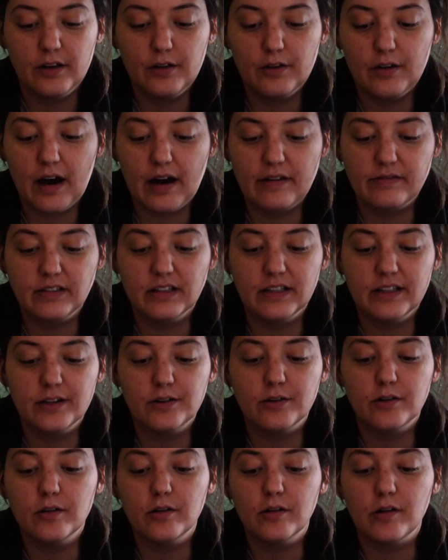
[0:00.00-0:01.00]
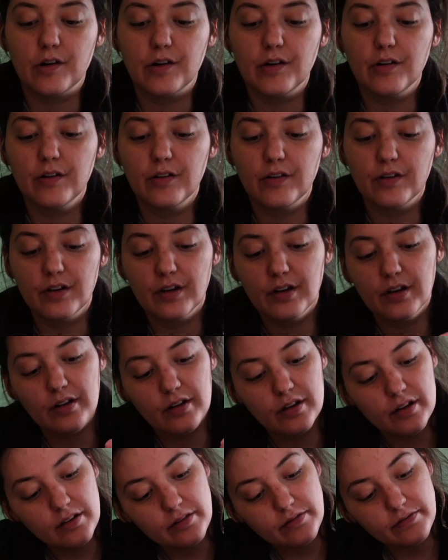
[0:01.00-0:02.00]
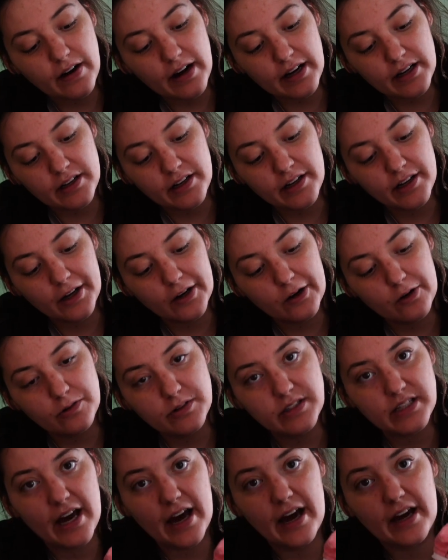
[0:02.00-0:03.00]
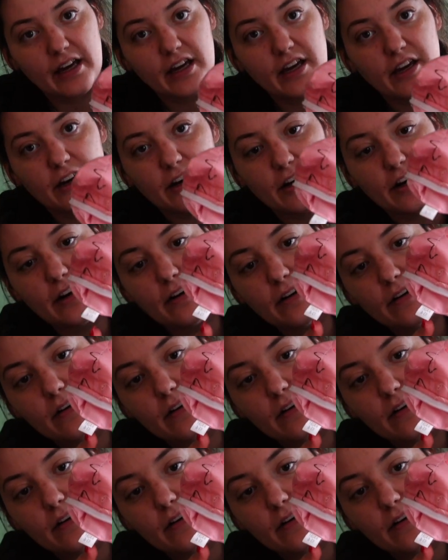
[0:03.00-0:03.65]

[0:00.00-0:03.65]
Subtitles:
you have a little Fagra & Co tag here.